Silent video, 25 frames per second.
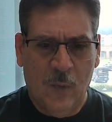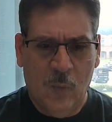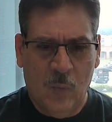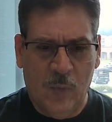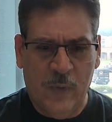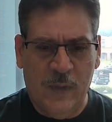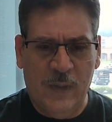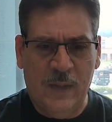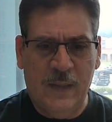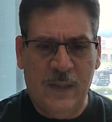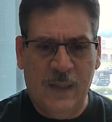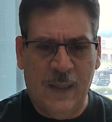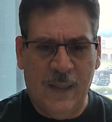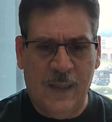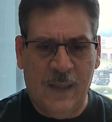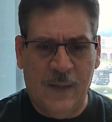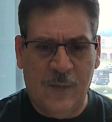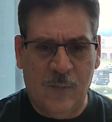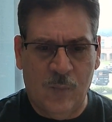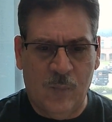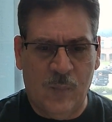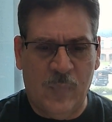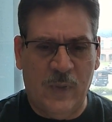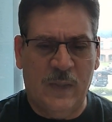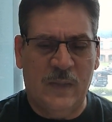We
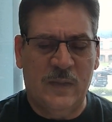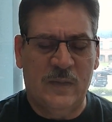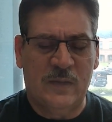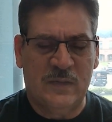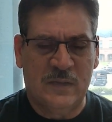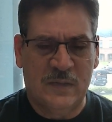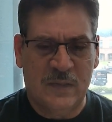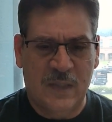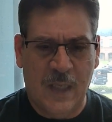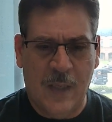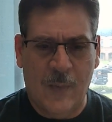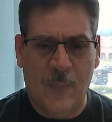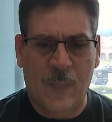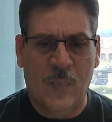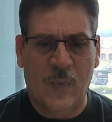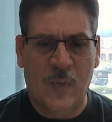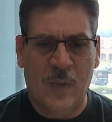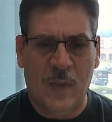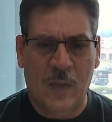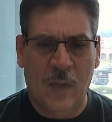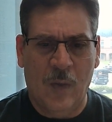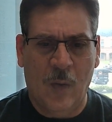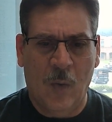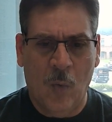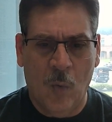can be
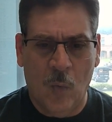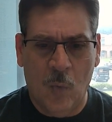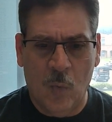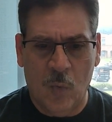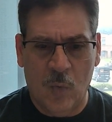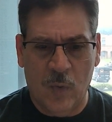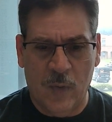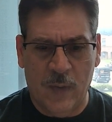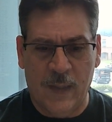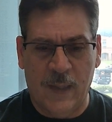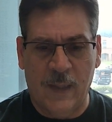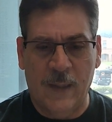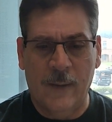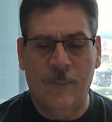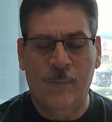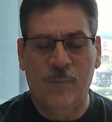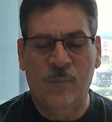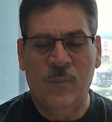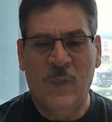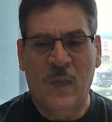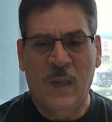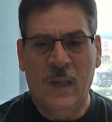separate, holy.